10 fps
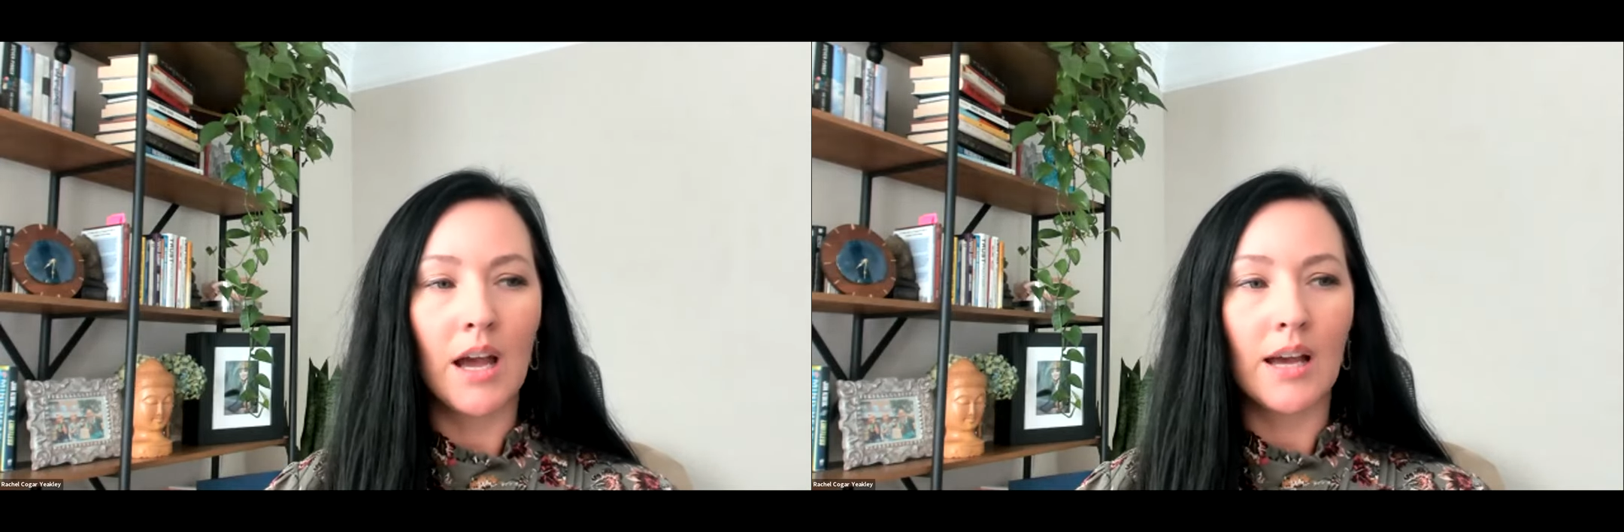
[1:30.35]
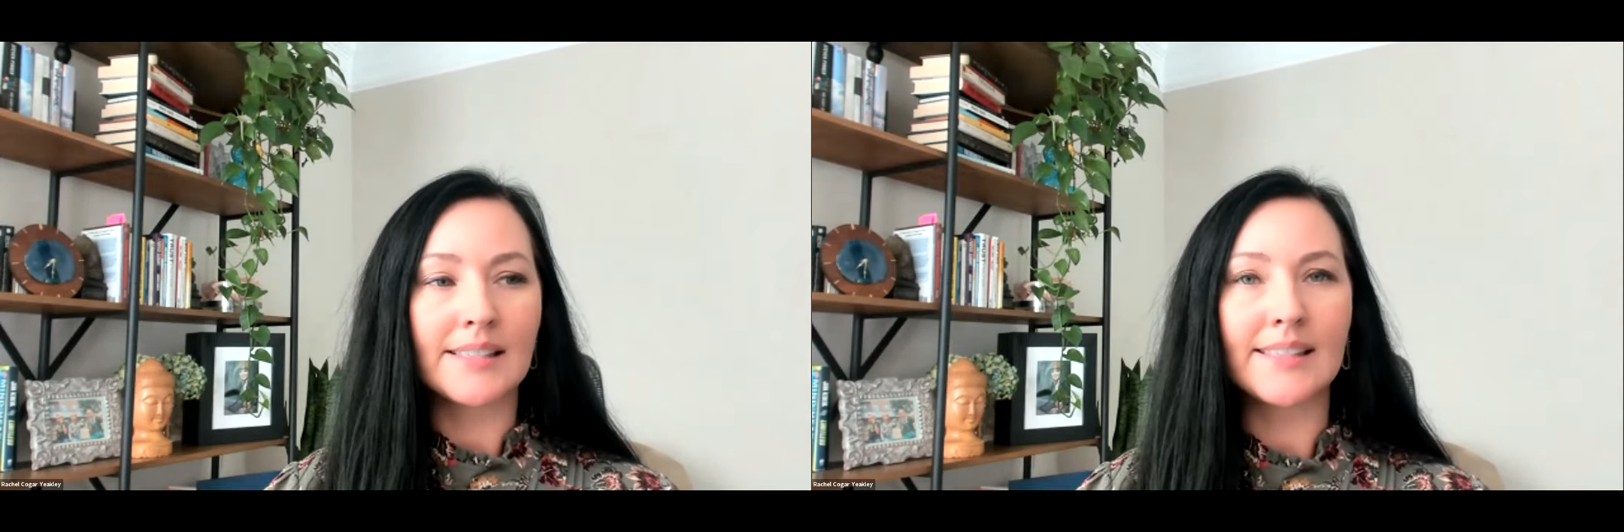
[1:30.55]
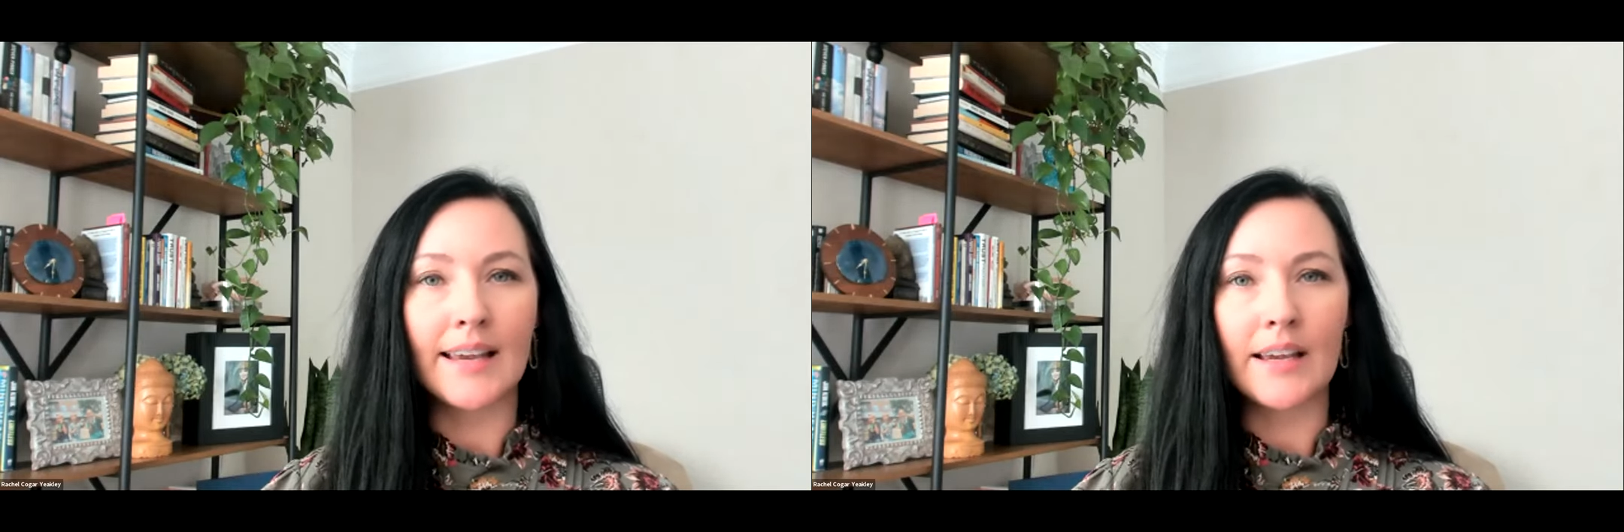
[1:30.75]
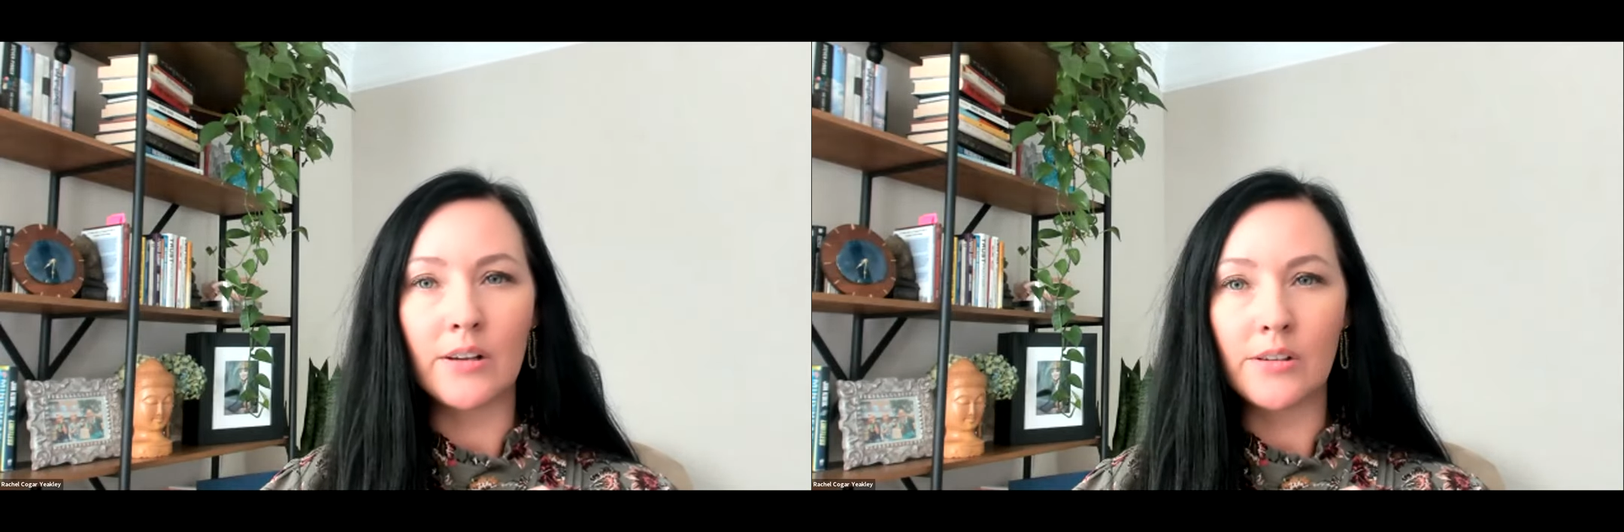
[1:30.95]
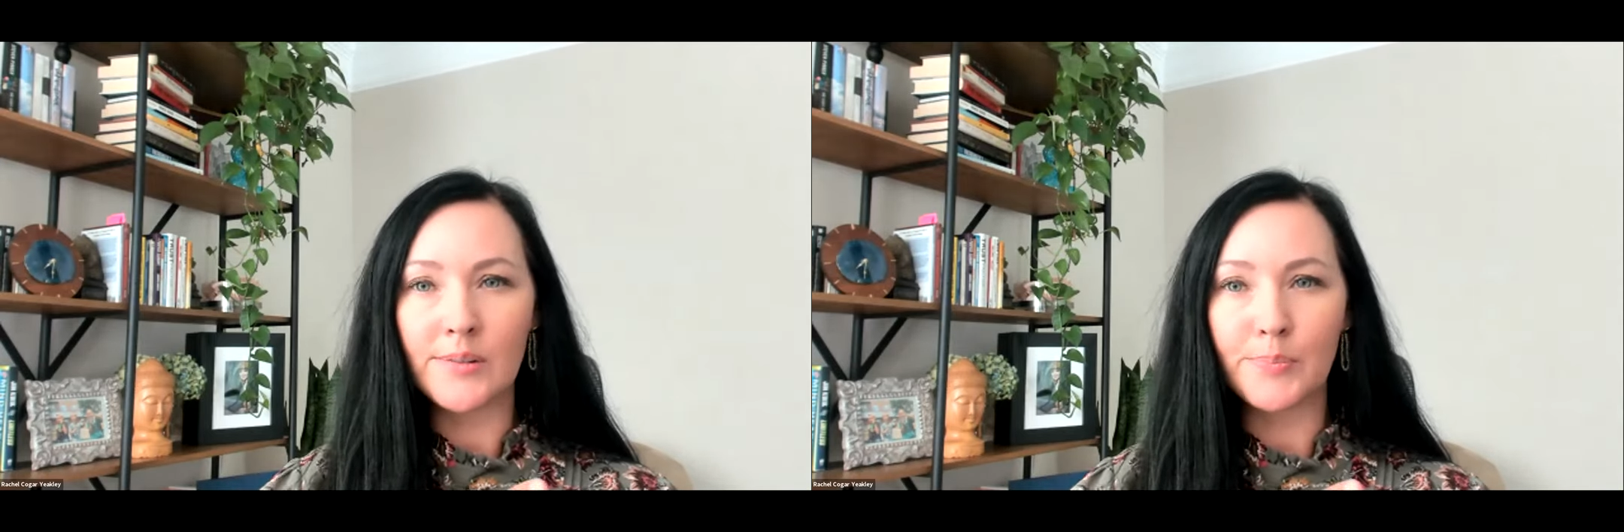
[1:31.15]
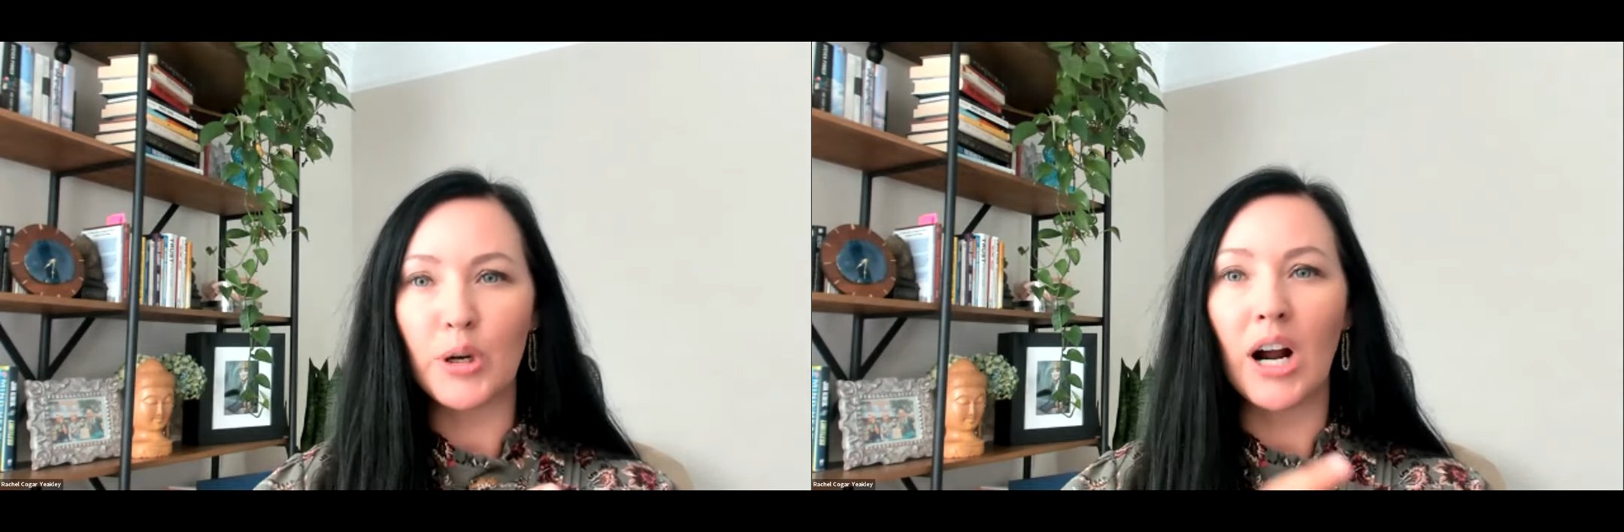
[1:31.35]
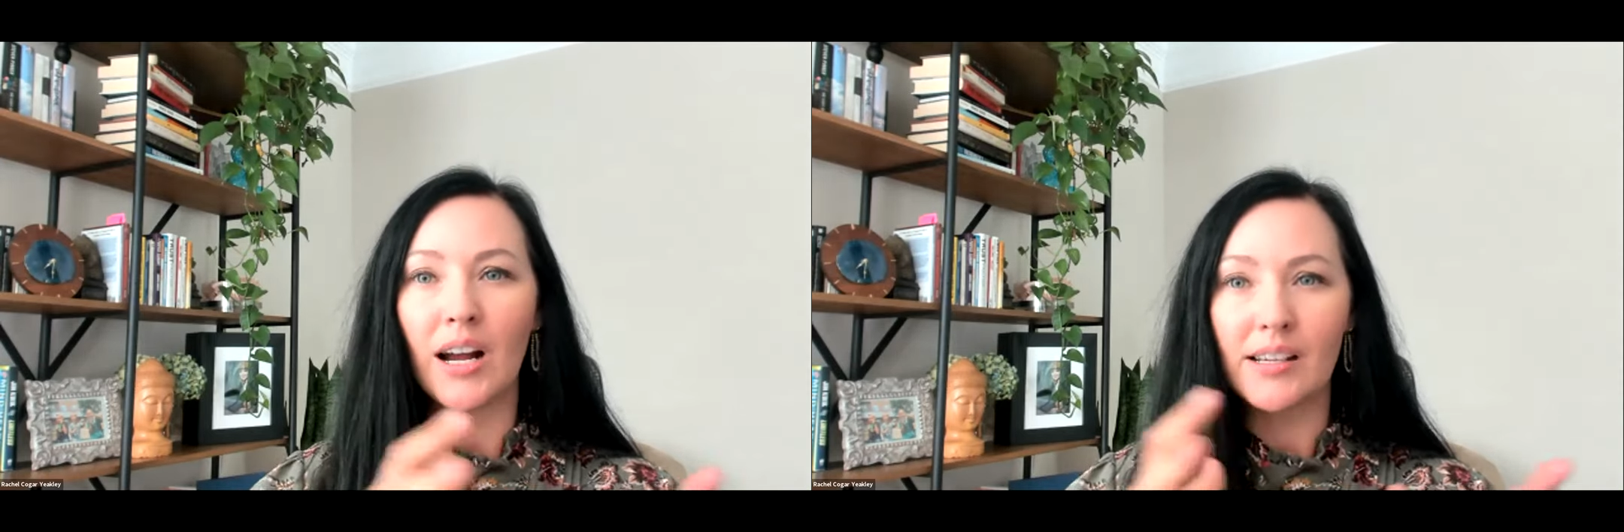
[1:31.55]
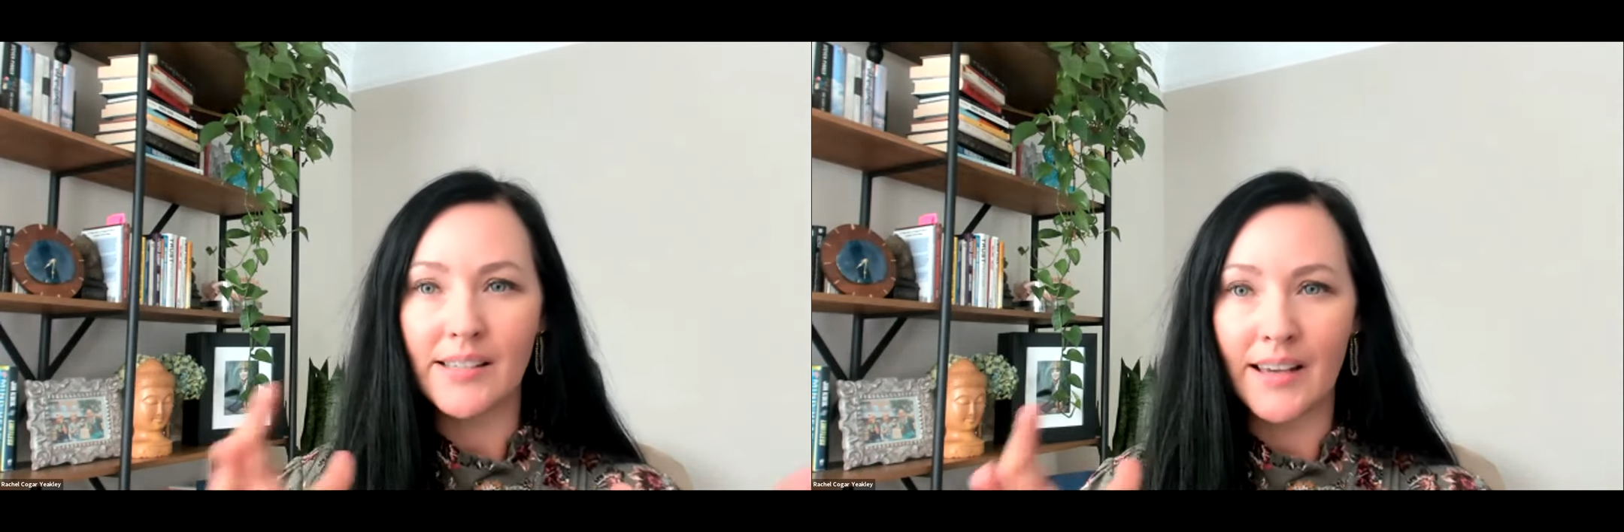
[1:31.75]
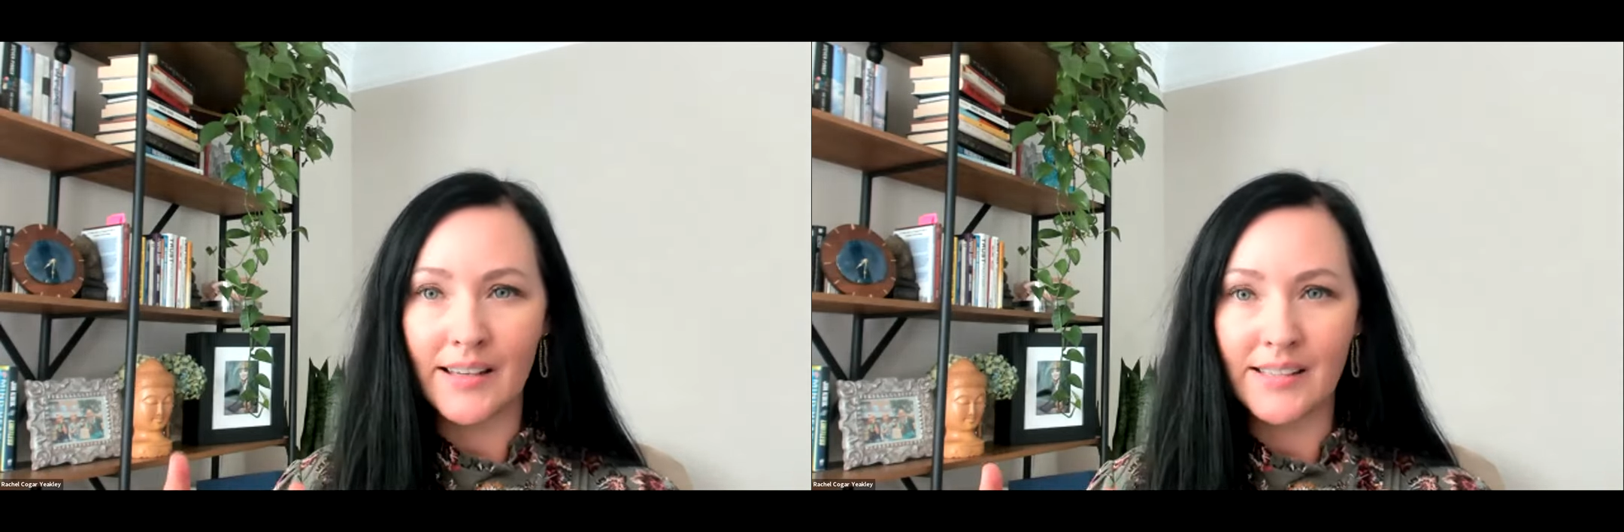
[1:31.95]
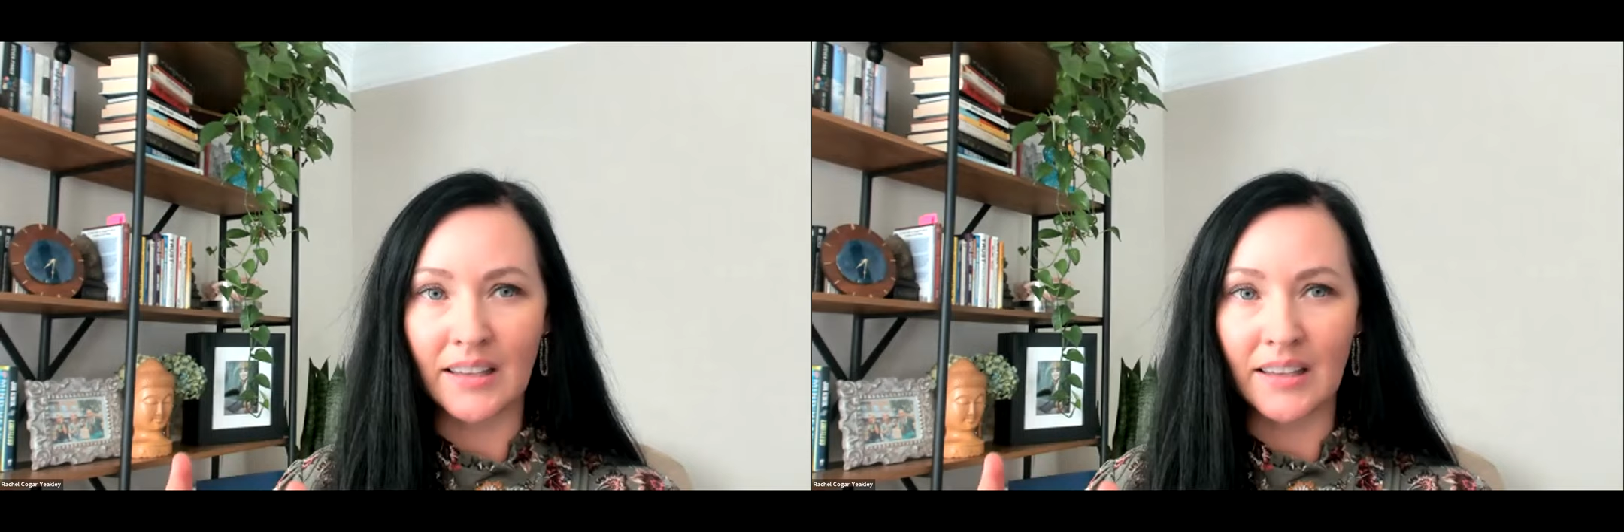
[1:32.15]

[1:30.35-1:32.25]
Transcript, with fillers: sales process